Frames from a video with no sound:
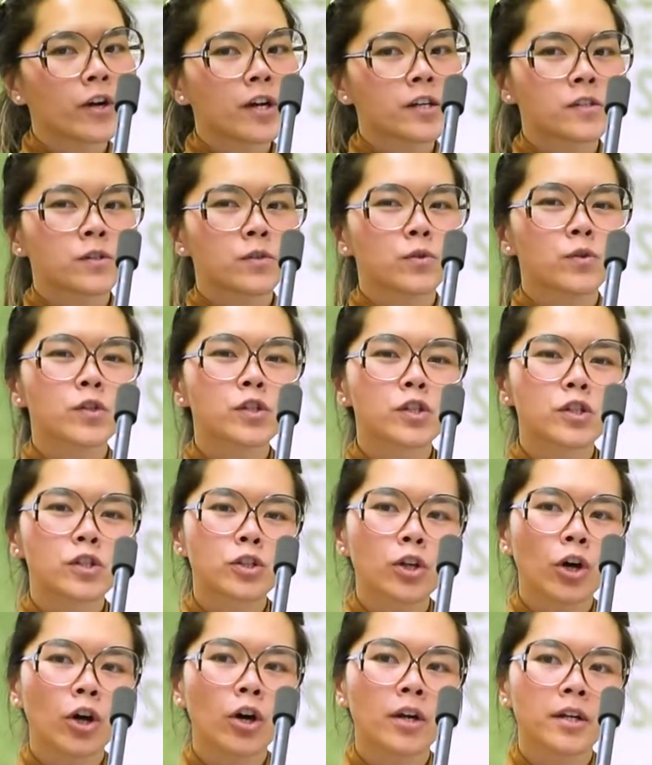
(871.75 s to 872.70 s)
us to
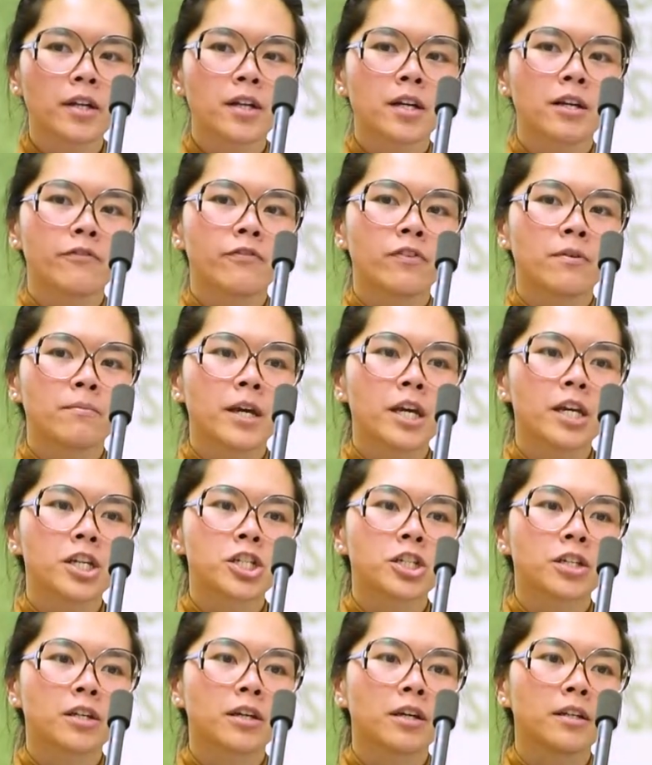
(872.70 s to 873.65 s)
store the
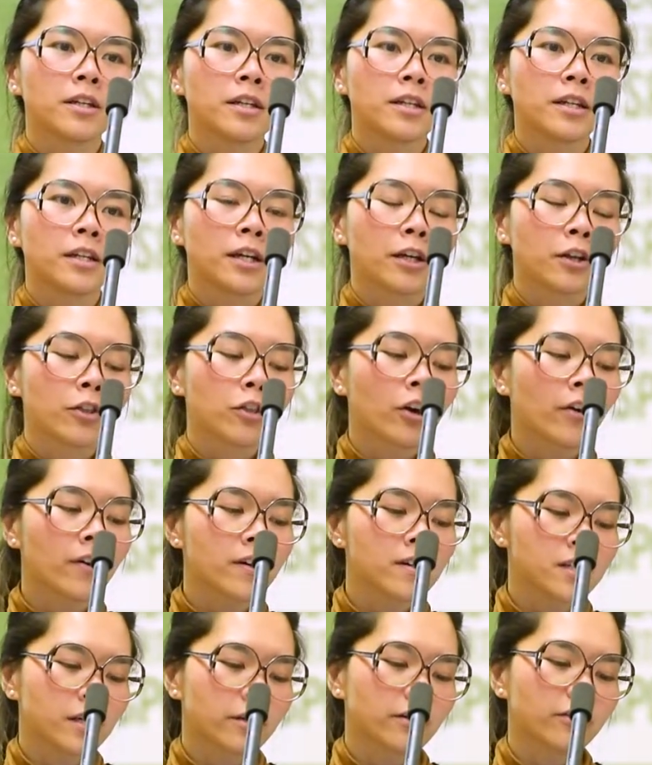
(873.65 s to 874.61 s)
information in an
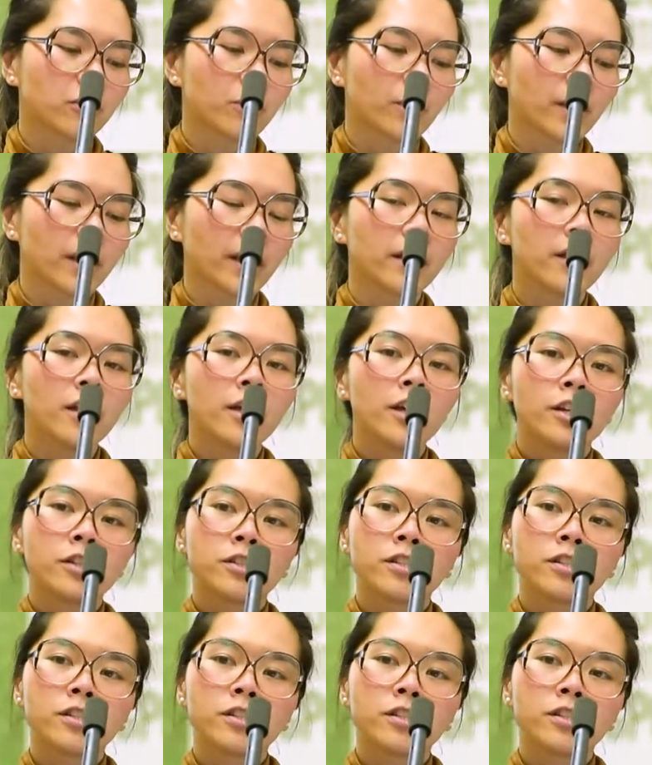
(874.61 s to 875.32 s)
authoritarian way